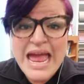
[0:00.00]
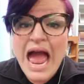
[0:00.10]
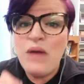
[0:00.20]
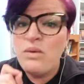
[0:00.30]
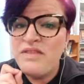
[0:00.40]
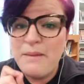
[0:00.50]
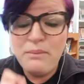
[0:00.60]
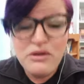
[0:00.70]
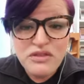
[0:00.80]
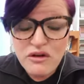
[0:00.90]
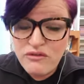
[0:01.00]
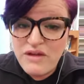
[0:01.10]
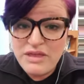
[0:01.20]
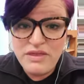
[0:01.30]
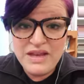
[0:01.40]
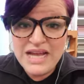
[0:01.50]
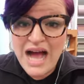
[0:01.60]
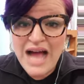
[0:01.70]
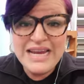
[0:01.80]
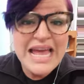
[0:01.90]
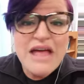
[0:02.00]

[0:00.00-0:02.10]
And when they put their faith in God,